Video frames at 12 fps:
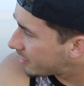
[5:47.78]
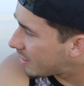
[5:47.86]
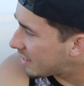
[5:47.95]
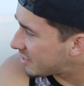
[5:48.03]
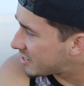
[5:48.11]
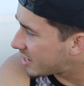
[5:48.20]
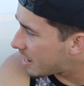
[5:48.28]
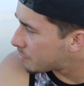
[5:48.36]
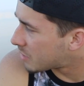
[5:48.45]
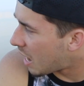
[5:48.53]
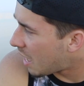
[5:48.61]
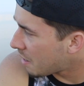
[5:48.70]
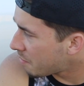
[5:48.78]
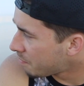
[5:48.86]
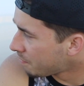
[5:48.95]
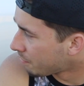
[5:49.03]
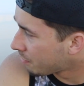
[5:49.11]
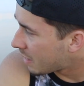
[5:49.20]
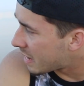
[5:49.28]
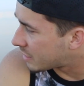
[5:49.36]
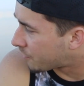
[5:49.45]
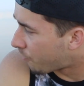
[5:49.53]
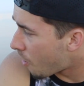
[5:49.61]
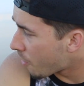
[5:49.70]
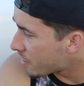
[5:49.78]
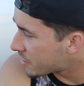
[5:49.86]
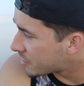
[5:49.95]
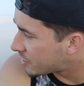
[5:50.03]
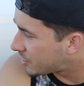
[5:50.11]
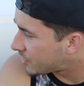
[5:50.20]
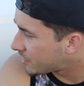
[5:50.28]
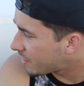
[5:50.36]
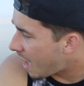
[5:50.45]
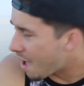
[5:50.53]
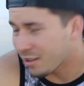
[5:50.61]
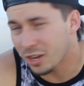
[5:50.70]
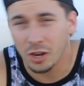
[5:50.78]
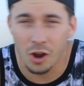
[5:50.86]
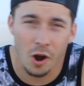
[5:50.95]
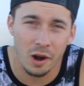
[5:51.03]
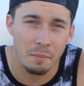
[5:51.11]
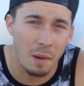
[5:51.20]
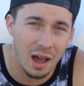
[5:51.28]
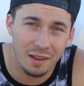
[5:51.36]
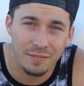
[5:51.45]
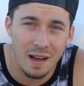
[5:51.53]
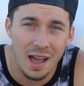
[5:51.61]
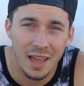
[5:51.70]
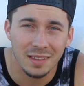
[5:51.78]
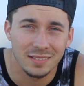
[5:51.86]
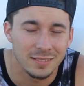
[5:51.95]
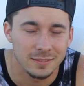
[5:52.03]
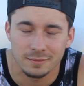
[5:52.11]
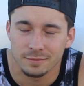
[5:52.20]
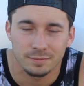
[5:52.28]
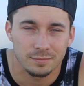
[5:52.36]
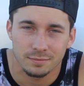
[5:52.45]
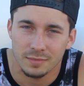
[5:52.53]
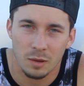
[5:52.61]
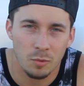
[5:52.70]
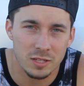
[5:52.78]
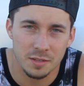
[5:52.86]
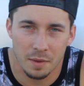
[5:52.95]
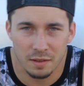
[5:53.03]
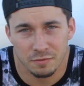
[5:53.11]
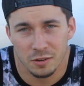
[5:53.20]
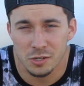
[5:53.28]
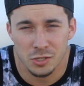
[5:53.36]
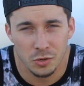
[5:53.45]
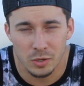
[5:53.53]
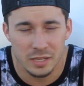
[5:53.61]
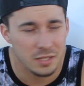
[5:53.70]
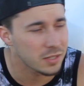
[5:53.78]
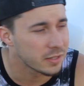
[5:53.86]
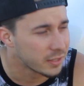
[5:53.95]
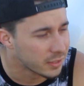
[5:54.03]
at the same time, as far as having a car to modify, it wasn't my first choice.